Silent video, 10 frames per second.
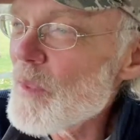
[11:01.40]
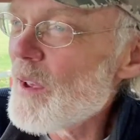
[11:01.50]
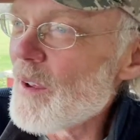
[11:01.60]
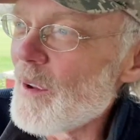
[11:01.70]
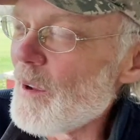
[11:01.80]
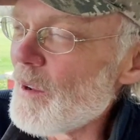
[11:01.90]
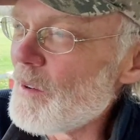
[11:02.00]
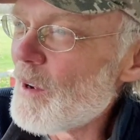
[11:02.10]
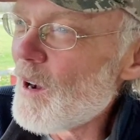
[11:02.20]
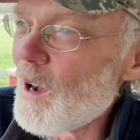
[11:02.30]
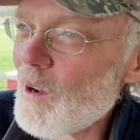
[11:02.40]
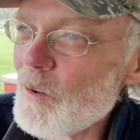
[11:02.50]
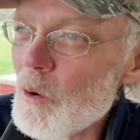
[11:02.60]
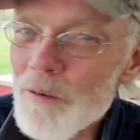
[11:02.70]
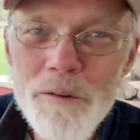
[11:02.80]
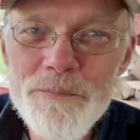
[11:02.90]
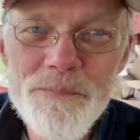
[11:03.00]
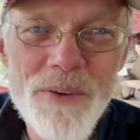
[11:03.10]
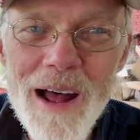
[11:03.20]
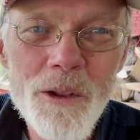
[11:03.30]
and whoever
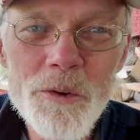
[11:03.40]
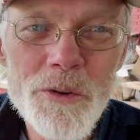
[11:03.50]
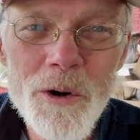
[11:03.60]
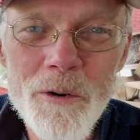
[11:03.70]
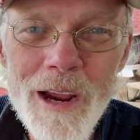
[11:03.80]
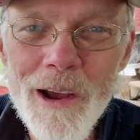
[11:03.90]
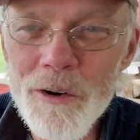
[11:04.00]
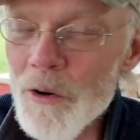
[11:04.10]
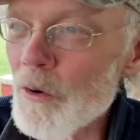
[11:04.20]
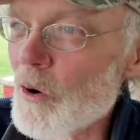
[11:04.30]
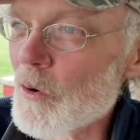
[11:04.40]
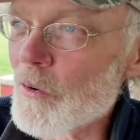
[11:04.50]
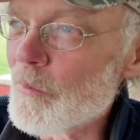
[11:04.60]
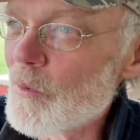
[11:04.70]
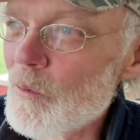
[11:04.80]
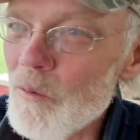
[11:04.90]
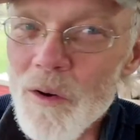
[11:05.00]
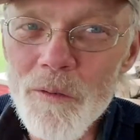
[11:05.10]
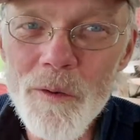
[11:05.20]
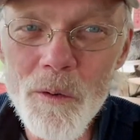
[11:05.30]
follows her around,
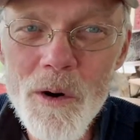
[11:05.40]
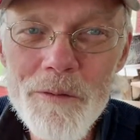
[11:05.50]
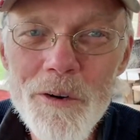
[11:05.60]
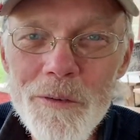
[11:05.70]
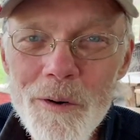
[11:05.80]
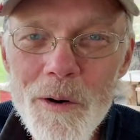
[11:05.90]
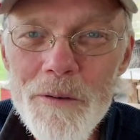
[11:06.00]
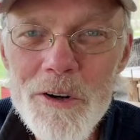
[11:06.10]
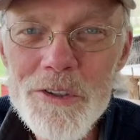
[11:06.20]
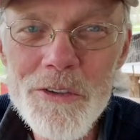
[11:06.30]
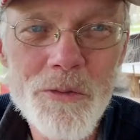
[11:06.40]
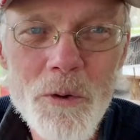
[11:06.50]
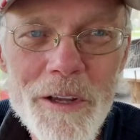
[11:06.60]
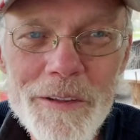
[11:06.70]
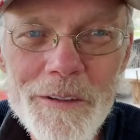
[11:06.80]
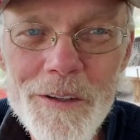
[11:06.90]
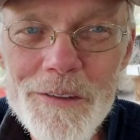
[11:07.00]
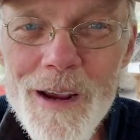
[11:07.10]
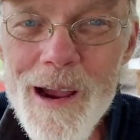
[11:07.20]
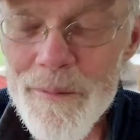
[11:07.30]
whoever she's with at the
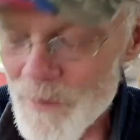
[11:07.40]
time. But